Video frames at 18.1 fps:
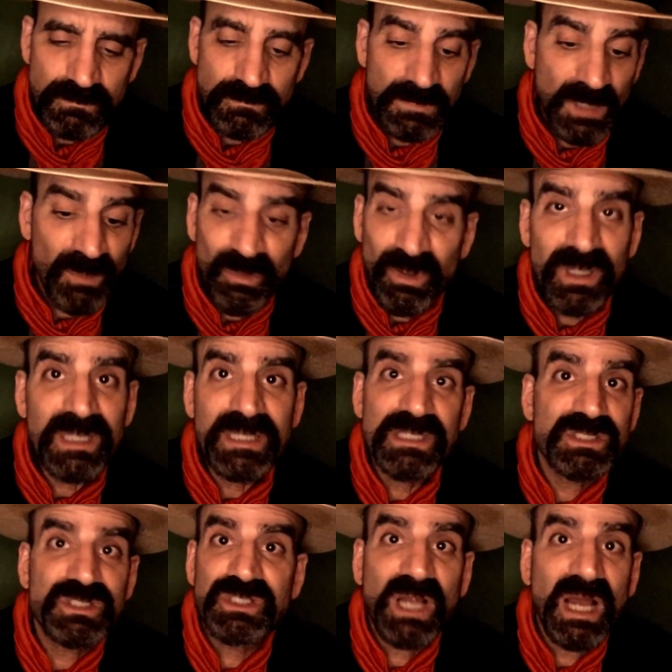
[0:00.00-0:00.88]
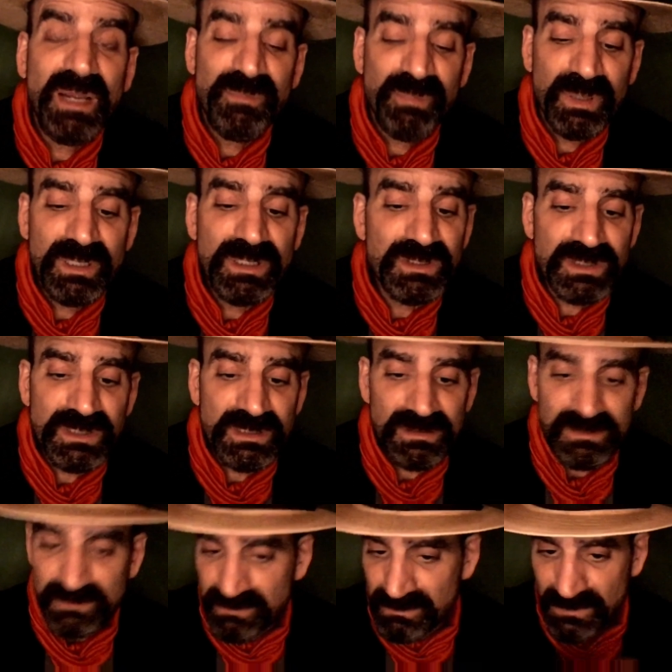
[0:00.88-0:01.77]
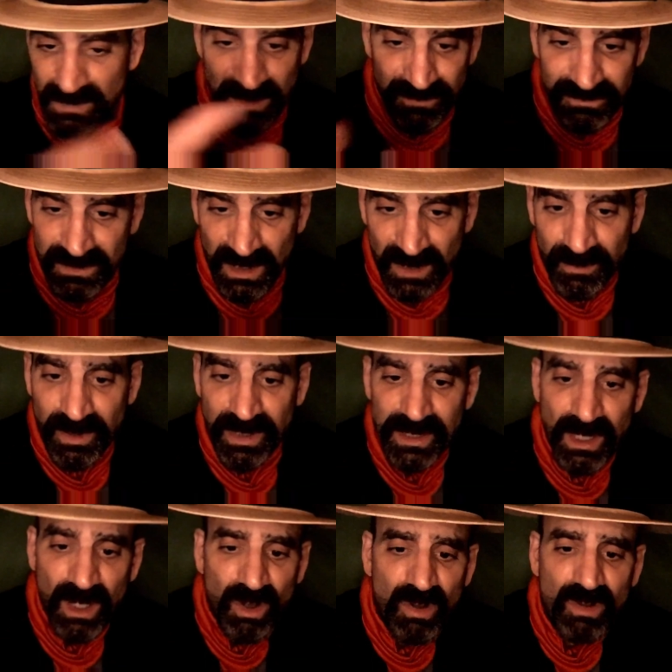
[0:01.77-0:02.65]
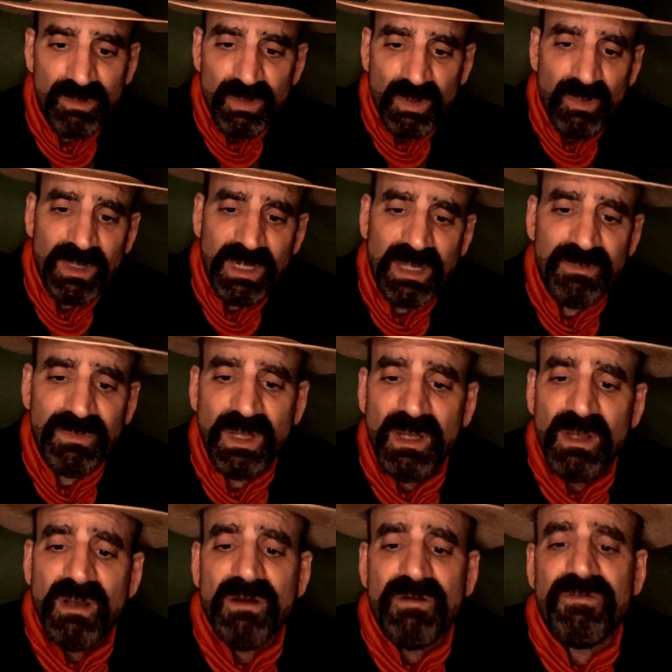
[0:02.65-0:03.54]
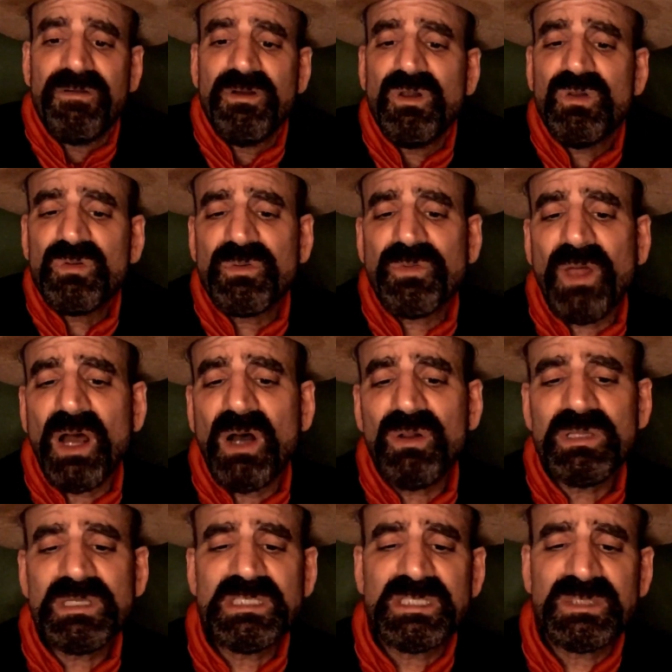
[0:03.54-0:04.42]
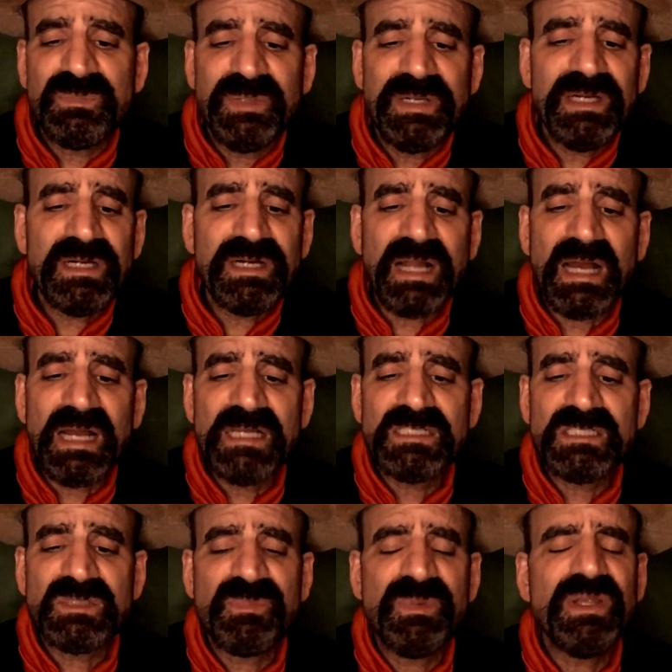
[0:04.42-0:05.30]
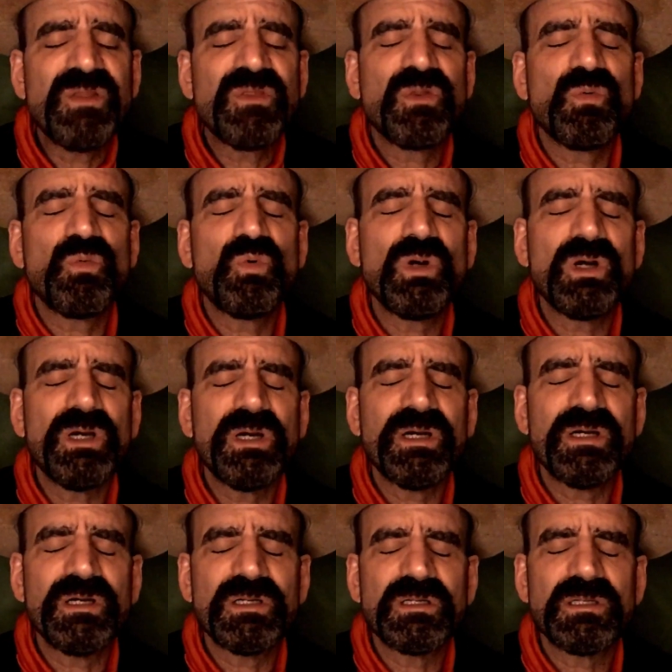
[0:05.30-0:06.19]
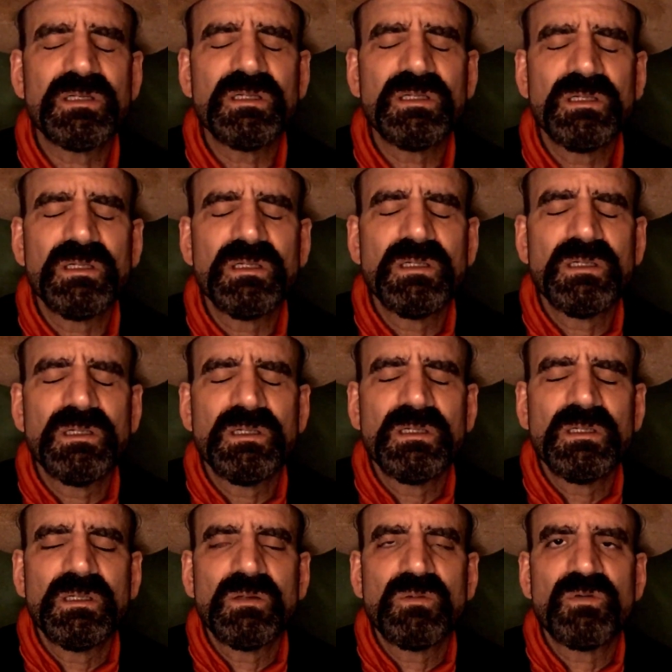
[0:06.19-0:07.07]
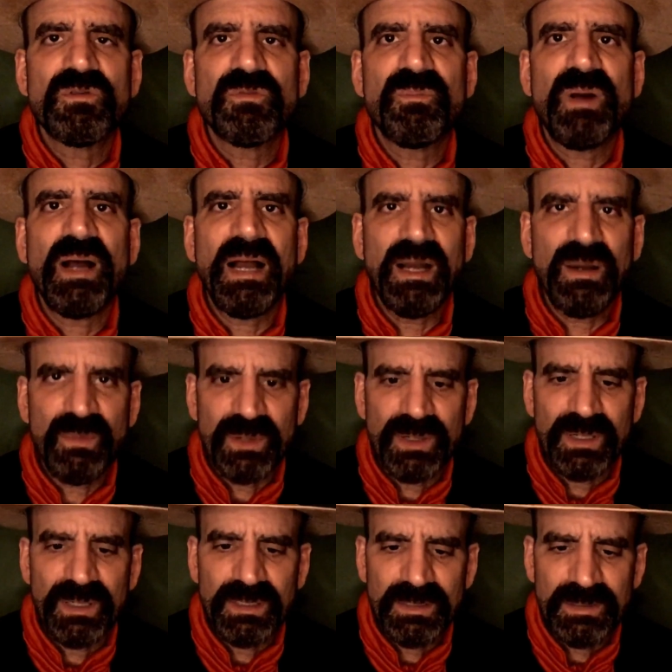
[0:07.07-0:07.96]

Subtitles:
I'm really a shy person, left on my own, but when I'm filled with the Holy Spirit, I speak the word with power.